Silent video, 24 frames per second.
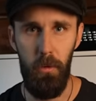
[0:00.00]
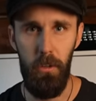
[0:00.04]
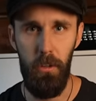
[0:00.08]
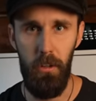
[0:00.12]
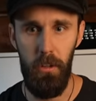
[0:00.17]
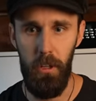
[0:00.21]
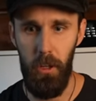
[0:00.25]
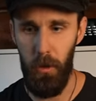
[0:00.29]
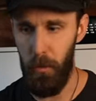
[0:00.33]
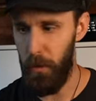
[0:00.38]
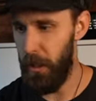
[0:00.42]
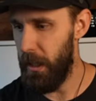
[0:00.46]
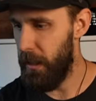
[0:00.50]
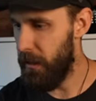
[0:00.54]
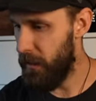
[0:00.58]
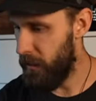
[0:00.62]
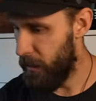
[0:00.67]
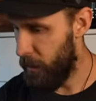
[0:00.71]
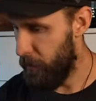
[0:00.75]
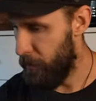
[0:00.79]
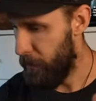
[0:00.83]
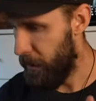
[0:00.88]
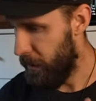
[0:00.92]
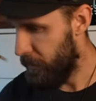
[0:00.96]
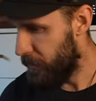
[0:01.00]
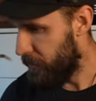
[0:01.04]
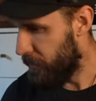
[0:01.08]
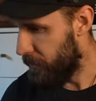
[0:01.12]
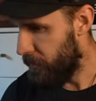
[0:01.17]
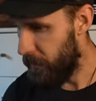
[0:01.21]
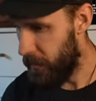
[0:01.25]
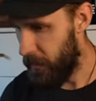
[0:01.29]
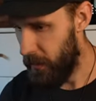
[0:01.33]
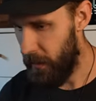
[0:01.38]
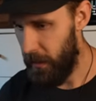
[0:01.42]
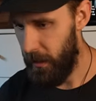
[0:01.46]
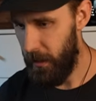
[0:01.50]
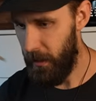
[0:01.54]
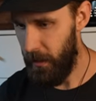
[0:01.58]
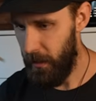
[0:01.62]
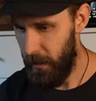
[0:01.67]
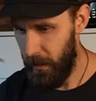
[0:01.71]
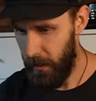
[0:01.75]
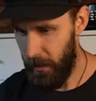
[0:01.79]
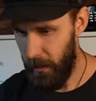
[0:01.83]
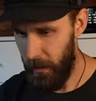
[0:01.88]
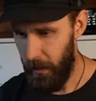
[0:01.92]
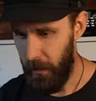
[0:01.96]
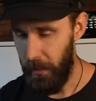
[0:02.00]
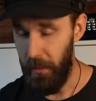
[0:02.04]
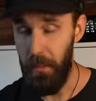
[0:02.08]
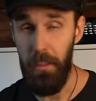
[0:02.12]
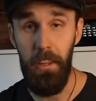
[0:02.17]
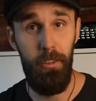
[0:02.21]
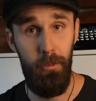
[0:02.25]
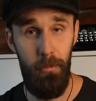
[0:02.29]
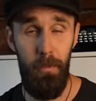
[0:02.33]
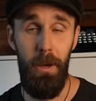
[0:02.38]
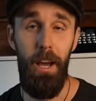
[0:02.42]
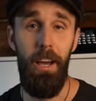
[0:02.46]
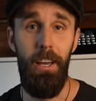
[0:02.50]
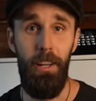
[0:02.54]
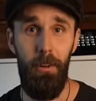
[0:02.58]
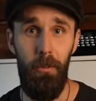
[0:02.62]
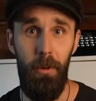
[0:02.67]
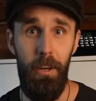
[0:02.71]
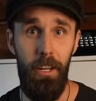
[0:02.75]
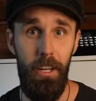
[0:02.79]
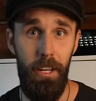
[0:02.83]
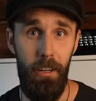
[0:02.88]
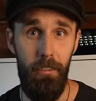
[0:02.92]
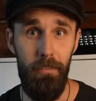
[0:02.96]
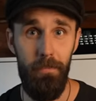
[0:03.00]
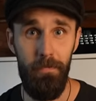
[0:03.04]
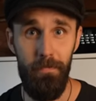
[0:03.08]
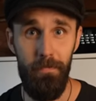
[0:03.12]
it on clothing compared to this pile right here.